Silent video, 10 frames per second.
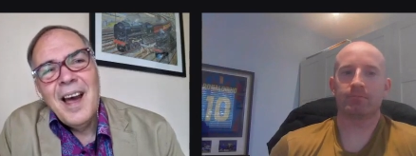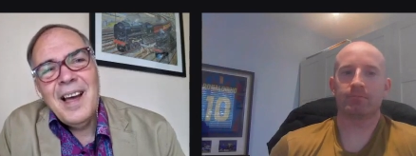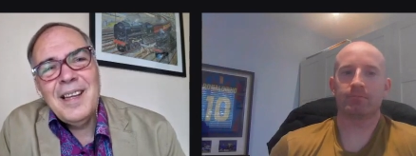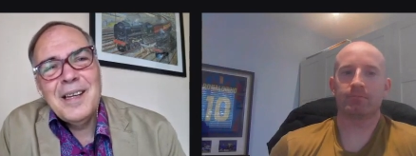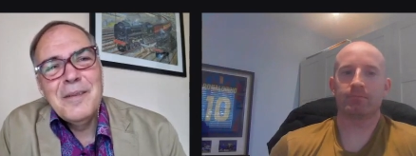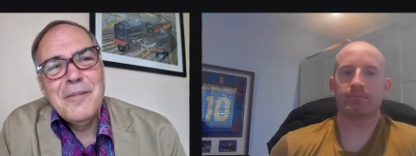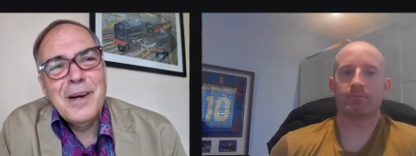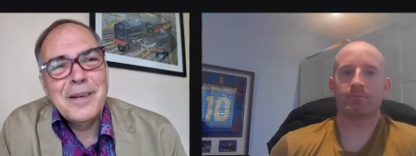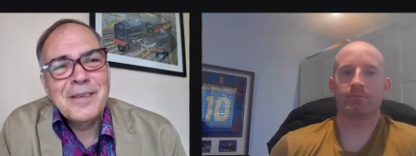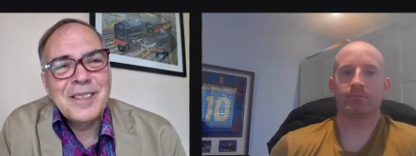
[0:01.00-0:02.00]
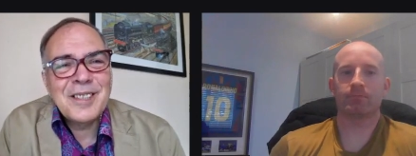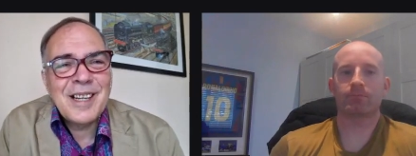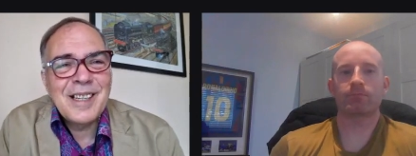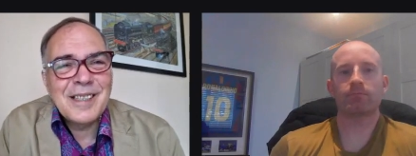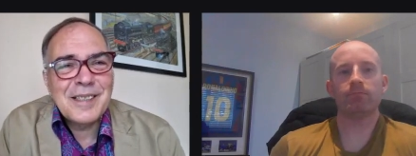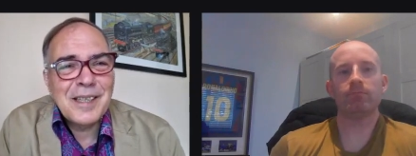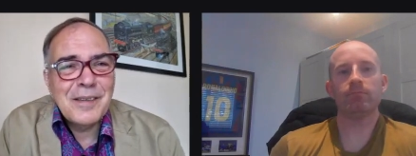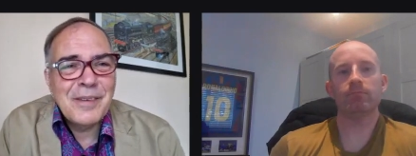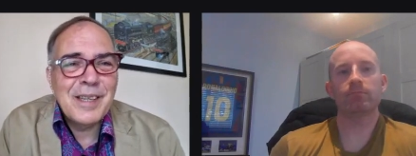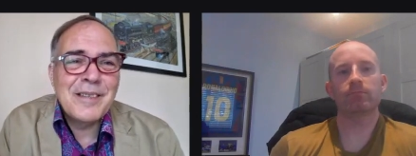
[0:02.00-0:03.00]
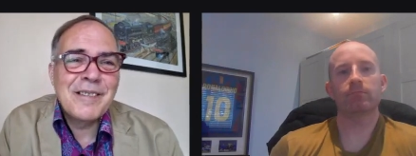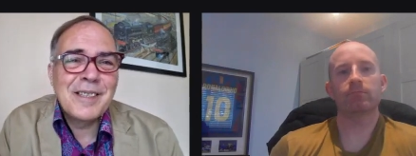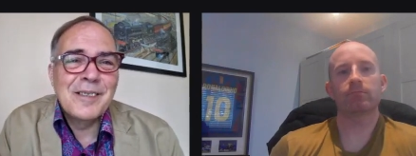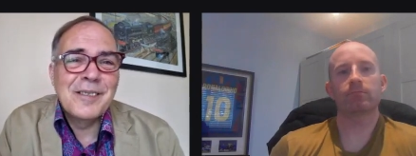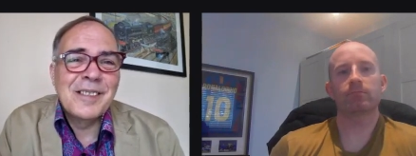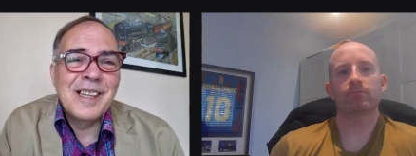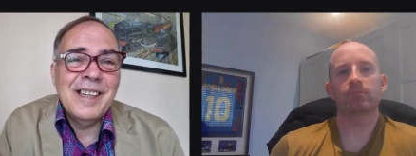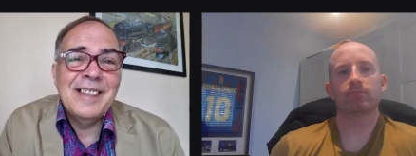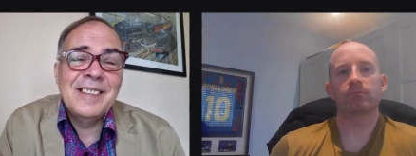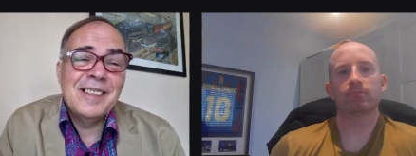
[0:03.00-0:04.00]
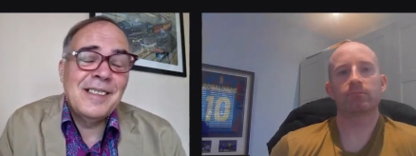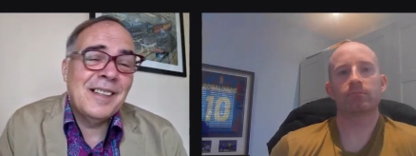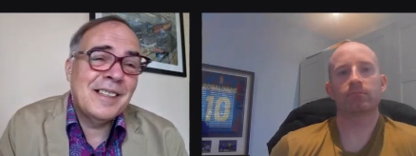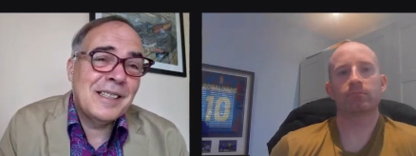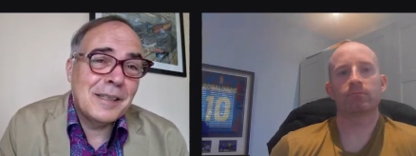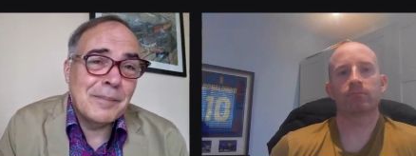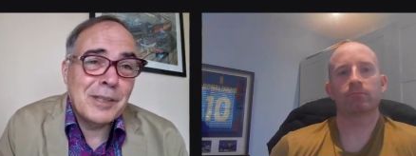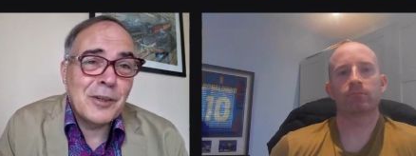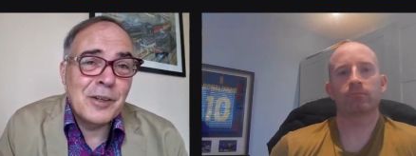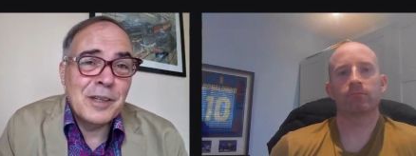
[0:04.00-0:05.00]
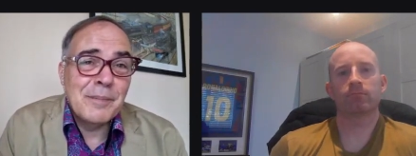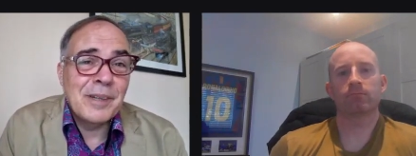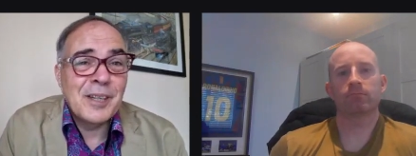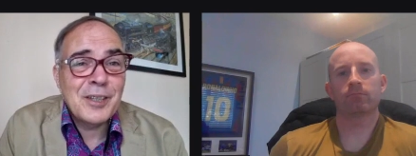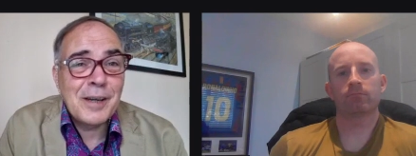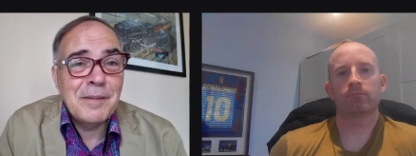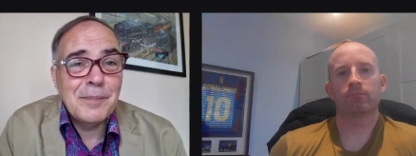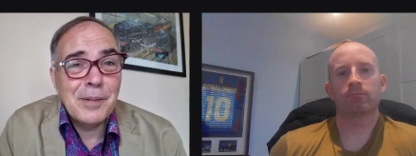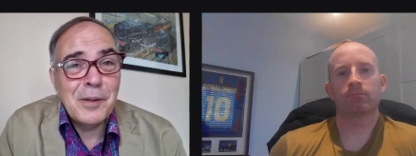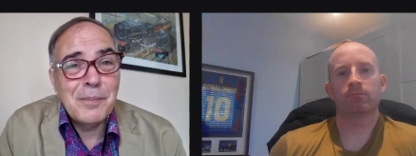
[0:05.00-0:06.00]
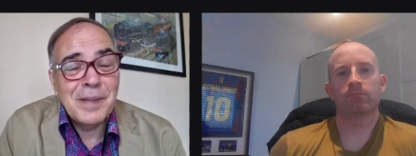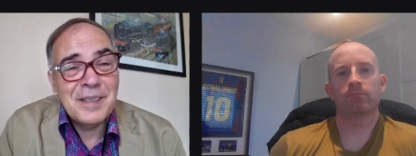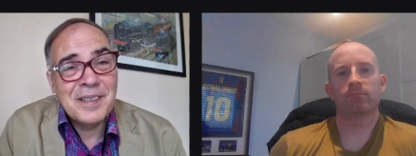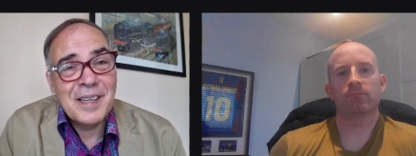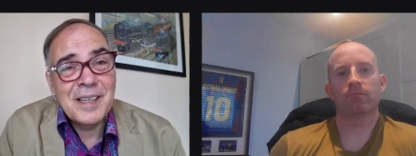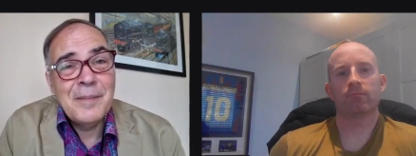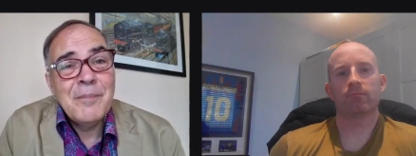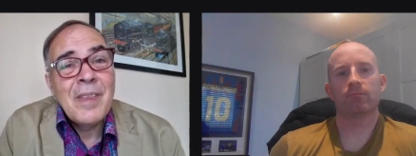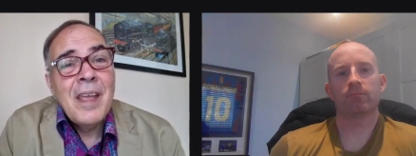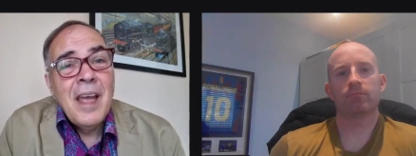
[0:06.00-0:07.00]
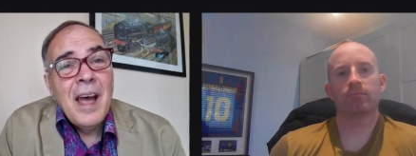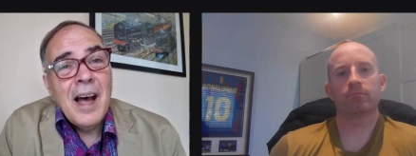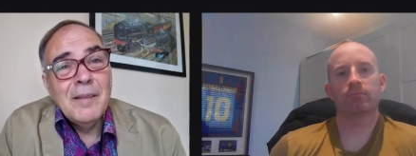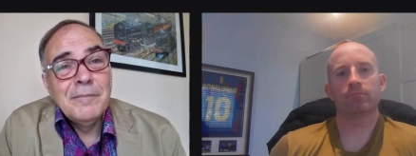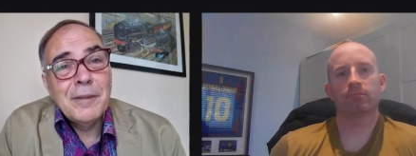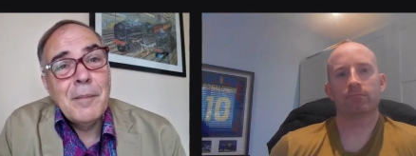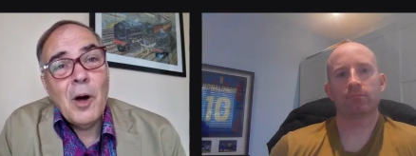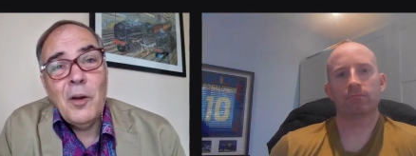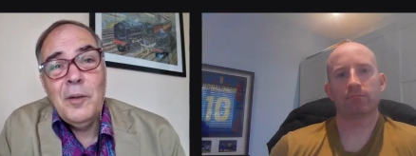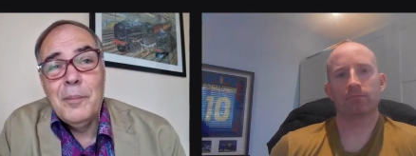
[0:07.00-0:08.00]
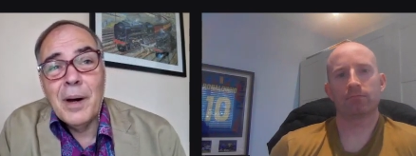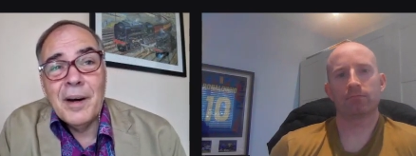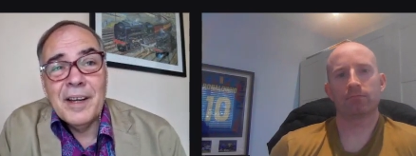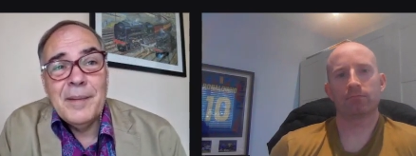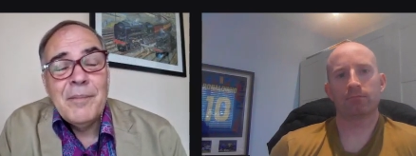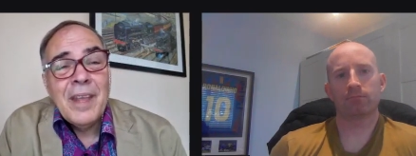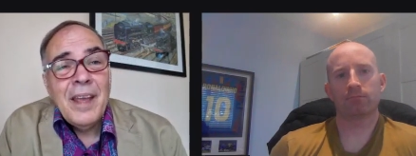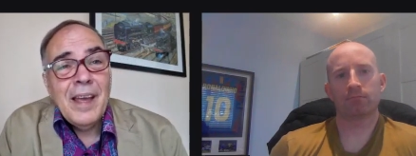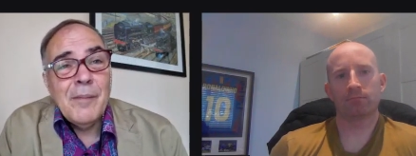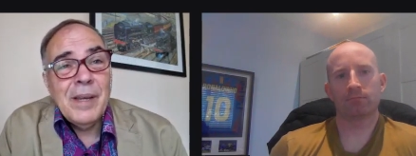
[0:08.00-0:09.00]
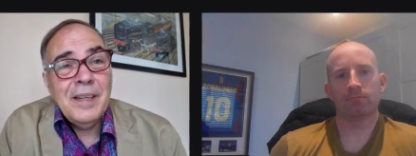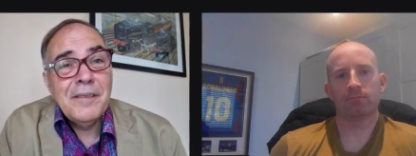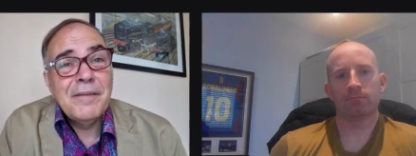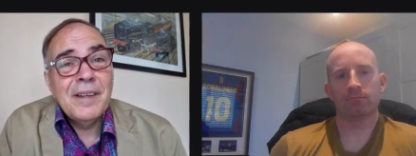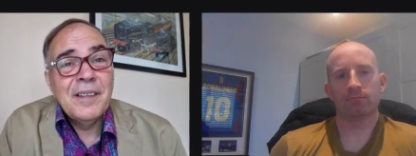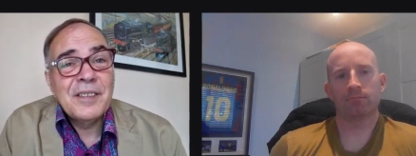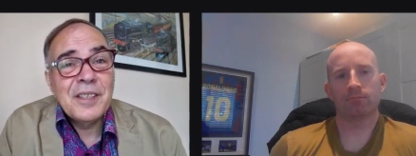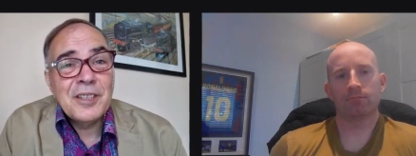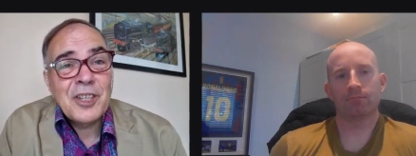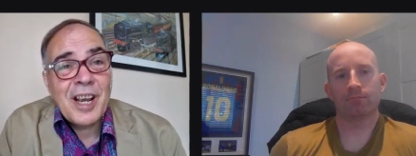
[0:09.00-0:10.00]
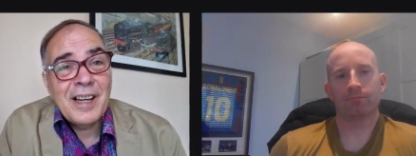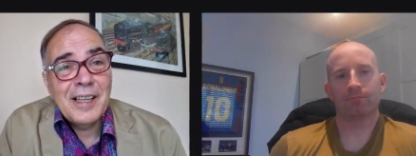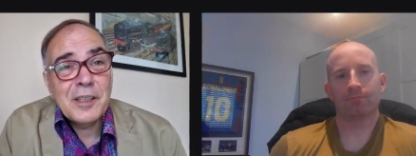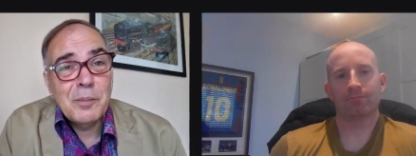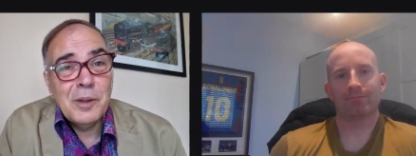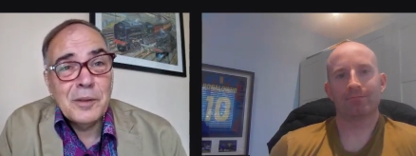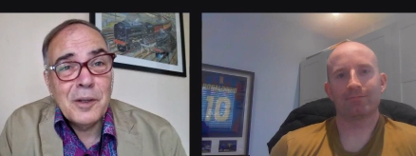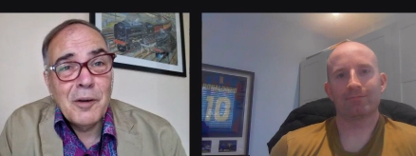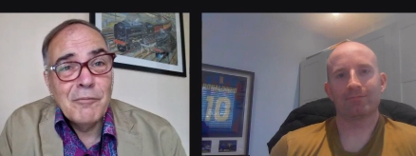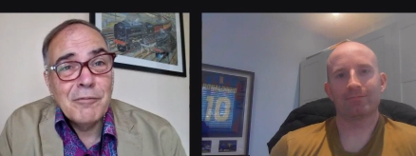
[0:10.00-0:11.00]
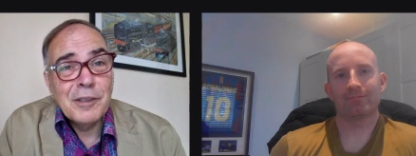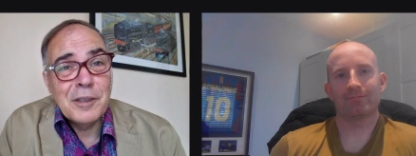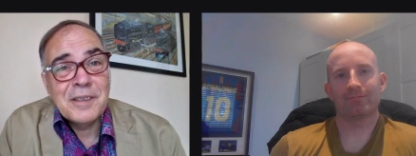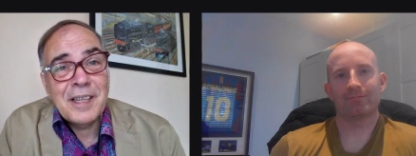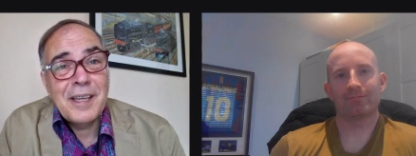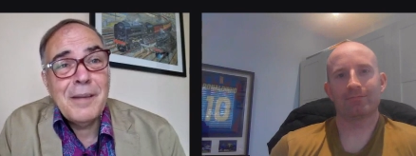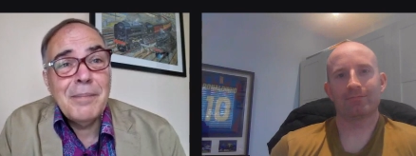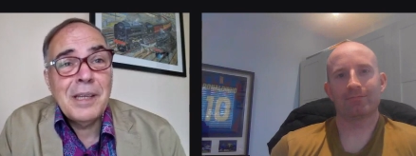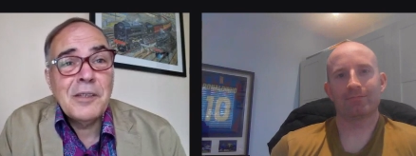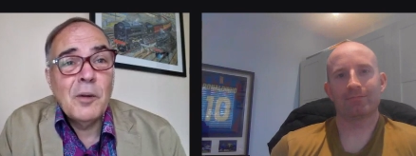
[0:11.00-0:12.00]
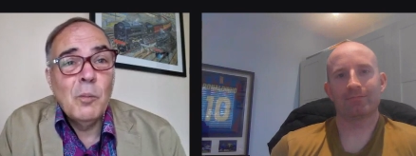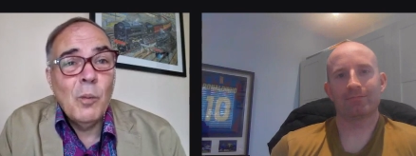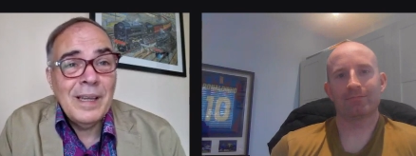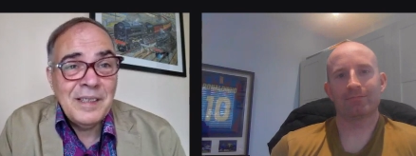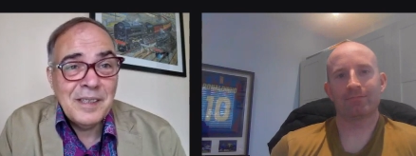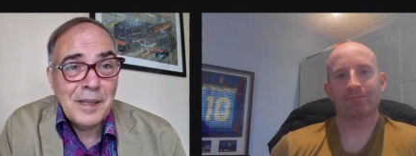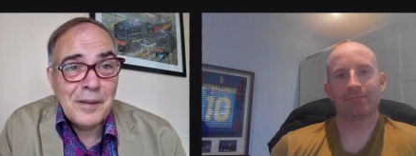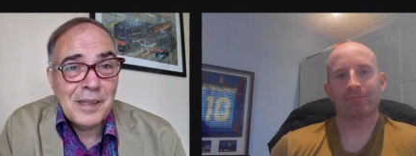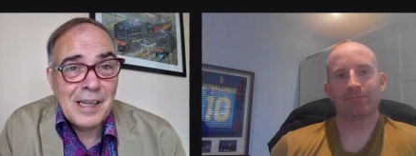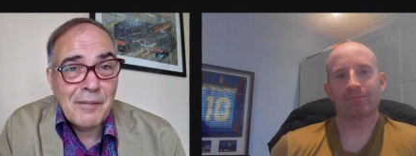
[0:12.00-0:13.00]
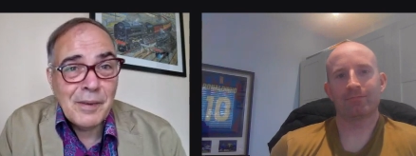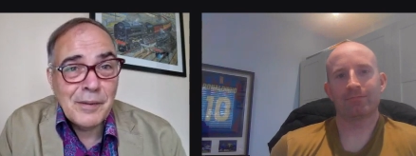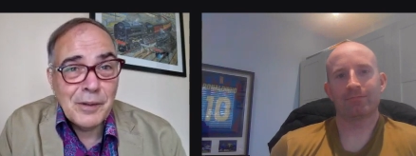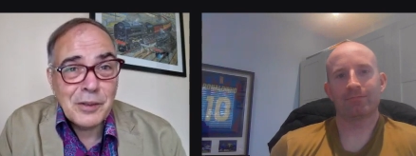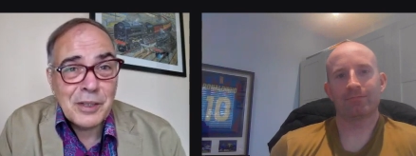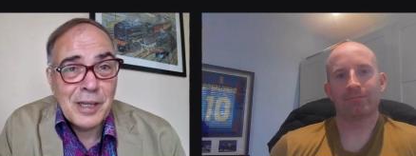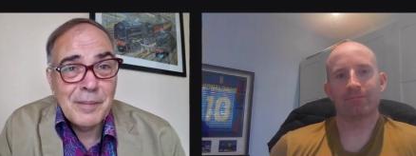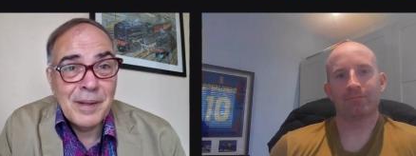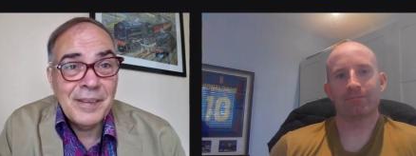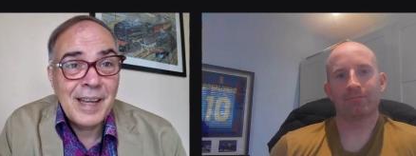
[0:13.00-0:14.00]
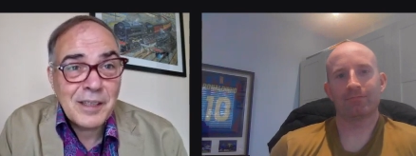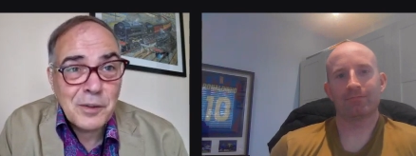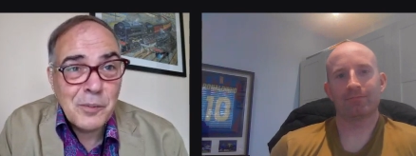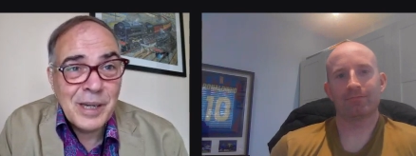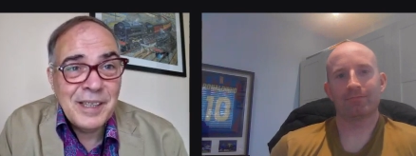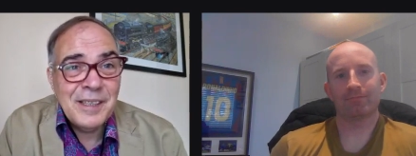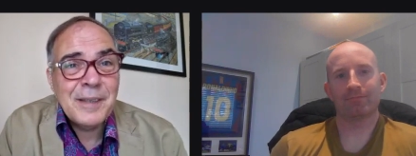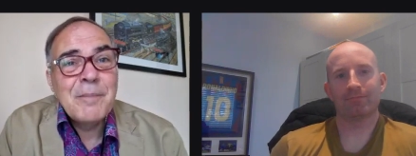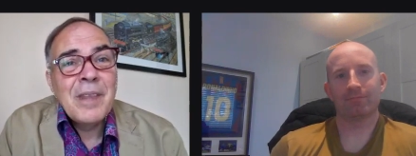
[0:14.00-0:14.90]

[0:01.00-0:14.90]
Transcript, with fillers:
Speaker 1: Hello, welcome to Channel X TV. Chris Dawson here. Delighted to be joined by James Boothby today um, from OnBuy um, in advance of the Channel X World Conference taking place on Wednesday, the 11th of October next week.